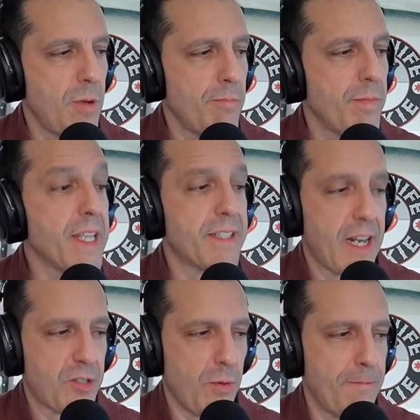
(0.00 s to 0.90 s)
This
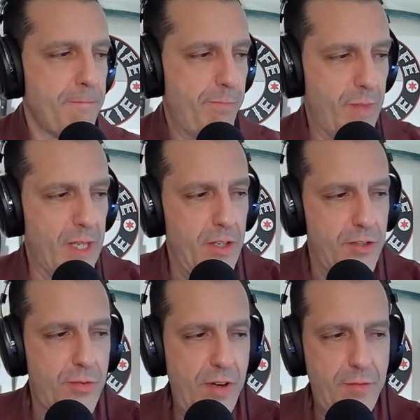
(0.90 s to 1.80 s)
next one,
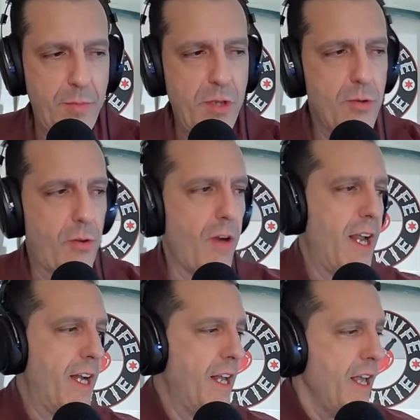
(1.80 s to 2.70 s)
straight from
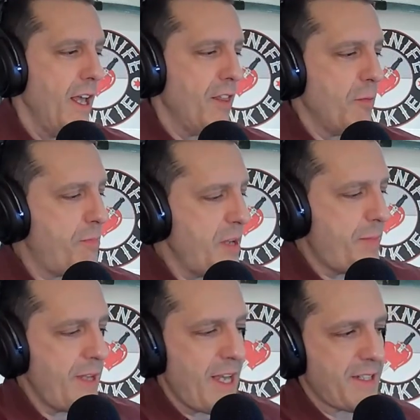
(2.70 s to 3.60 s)
Ukraine, the
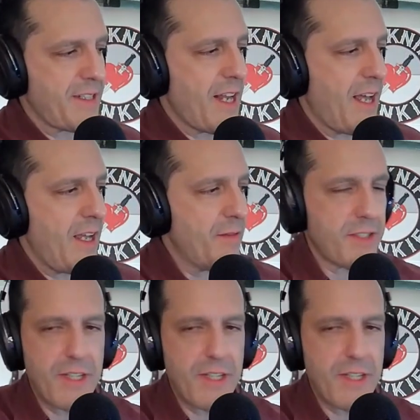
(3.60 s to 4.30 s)
BPS Knives